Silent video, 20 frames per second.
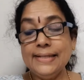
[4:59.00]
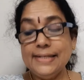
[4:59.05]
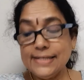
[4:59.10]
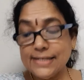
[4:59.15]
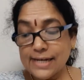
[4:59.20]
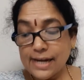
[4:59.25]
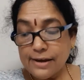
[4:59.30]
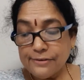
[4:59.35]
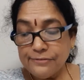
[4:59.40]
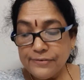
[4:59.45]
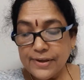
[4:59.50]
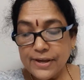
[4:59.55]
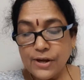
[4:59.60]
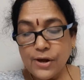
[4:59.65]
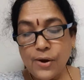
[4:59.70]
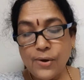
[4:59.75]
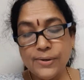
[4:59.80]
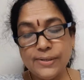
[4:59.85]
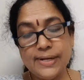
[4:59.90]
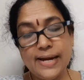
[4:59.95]

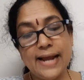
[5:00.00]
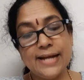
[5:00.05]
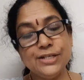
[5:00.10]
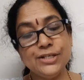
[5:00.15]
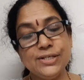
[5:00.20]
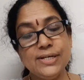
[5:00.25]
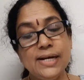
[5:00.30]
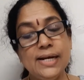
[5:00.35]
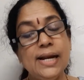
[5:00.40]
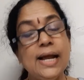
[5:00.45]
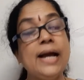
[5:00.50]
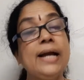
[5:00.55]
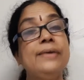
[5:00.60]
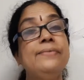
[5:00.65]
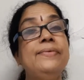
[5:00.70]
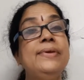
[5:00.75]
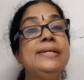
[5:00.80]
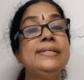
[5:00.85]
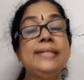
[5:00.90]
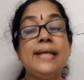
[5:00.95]
traffic on national
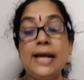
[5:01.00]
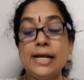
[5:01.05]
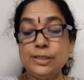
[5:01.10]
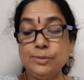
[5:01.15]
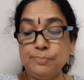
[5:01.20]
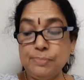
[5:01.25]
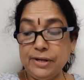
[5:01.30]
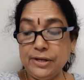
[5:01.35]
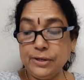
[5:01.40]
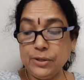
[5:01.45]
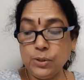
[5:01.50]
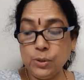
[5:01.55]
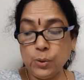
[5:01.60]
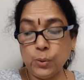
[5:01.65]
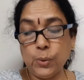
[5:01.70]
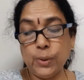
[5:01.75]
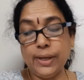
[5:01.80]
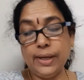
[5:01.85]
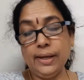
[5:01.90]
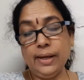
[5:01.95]
highways has been
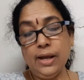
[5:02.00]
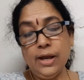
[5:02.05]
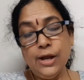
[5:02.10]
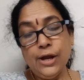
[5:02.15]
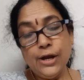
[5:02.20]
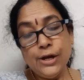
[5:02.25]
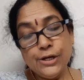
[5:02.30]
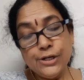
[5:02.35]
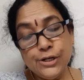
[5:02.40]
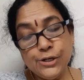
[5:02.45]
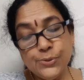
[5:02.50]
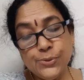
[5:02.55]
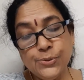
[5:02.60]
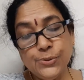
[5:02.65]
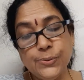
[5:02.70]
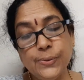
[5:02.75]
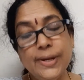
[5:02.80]
growing due to